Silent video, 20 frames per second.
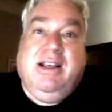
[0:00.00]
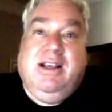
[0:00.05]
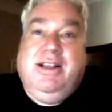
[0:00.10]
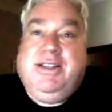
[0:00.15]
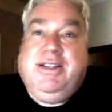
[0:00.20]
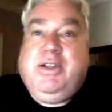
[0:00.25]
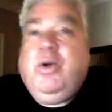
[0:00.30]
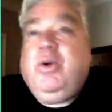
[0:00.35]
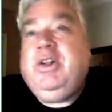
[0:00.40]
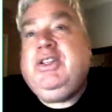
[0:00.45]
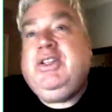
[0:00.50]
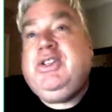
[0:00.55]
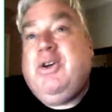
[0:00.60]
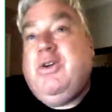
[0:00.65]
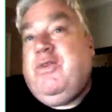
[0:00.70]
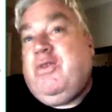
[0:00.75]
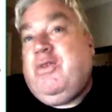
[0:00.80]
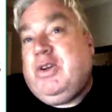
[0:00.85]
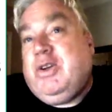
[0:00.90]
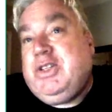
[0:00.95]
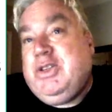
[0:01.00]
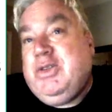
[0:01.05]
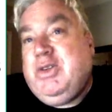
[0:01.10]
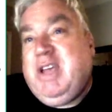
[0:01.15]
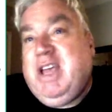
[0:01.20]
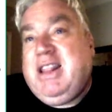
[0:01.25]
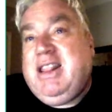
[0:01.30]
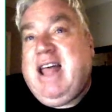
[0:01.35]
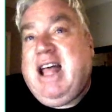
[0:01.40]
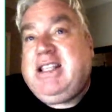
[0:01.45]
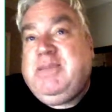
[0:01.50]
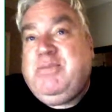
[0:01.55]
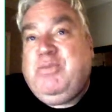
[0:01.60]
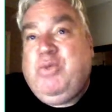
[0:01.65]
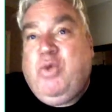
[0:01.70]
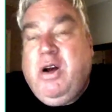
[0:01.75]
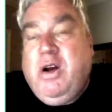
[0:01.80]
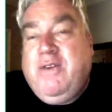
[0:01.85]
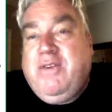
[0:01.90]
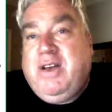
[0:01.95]
So on and so forth. So again, that's
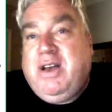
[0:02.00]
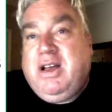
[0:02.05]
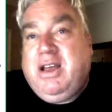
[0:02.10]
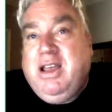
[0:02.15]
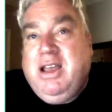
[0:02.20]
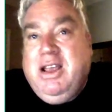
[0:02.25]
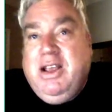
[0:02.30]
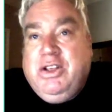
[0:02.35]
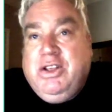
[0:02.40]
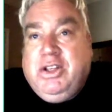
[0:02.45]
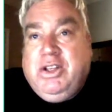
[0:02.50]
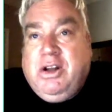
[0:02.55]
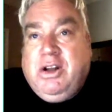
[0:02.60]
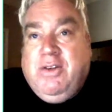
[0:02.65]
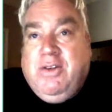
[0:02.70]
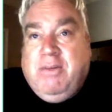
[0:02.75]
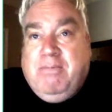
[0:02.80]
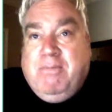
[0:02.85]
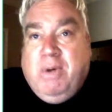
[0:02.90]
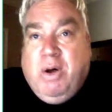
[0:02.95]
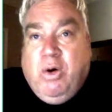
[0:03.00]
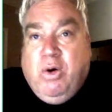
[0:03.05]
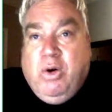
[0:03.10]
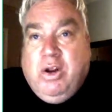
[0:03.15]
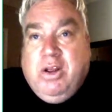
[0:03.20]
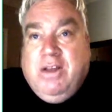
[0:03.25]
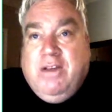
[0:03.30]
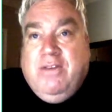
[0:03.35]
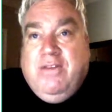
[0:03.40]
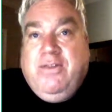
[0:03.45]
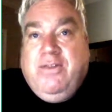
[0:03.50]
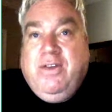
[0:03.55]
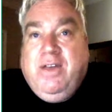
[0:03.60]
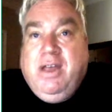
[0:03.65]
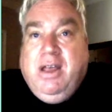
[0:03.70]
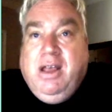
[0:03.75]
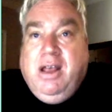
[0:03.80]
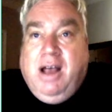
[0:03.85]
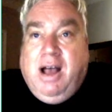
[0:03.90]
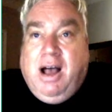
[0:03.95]
more of a sort of emotive,
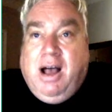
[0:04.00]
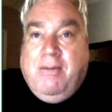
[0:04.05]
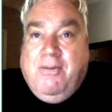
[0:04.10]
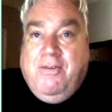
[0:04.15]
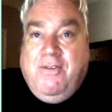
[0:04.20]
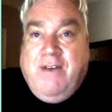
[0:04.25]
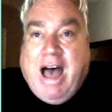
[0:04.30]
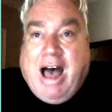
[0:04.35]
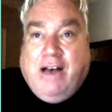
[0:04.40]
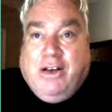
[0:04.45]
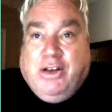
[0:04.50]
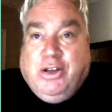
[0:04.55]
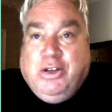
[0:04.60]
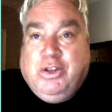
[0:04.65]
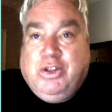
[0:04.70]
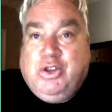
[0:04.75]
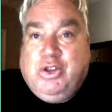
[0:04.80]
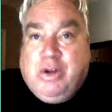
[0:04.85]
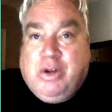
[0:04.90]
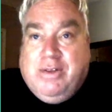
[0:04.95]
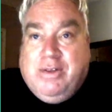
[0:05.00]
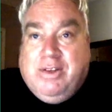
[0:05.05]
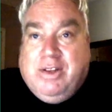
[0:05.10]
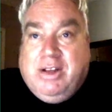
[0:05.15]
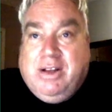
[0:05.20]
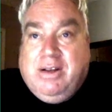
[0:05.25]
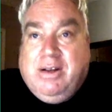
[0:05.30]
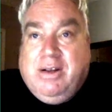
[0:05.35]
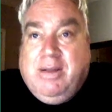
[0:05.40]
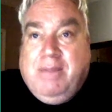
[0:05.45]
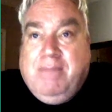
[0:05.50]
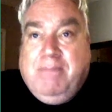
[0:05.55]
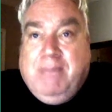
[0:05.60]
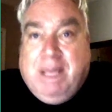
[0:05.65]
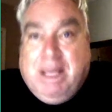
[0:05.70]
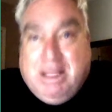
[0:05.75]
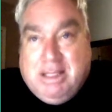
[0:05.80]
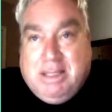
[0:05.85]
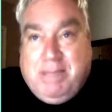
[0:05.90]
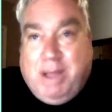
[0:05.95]
values-driven
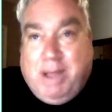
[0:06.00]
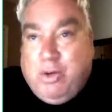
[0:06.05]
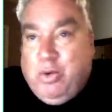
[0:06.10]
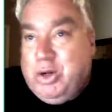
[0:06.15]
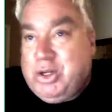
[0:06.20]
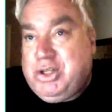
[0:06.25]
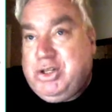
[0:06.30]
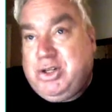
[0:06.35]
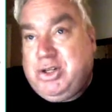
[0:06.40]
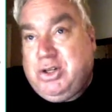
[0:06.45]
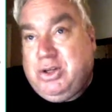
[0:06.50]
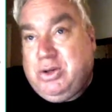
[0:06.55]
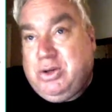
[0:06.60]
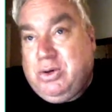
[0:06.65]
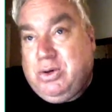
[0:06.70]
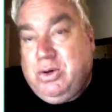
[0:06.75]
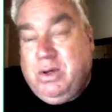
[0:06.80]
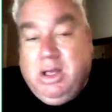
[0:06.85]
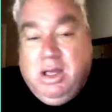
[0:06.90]
means by which to